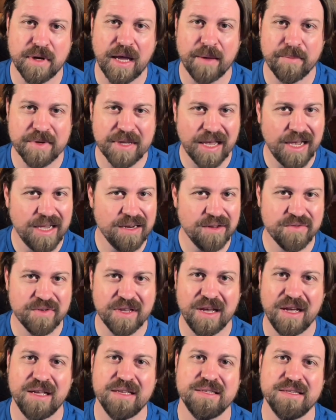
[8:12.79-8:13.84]
I'm kind of
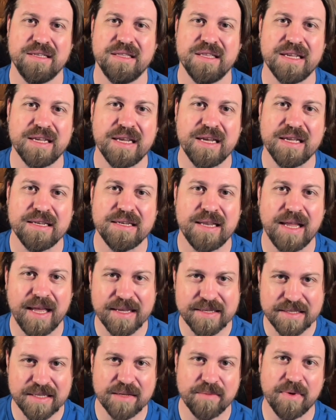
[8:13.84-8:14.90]
constantly
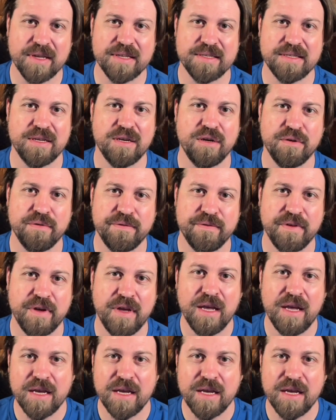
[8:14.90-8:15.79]
testing myself,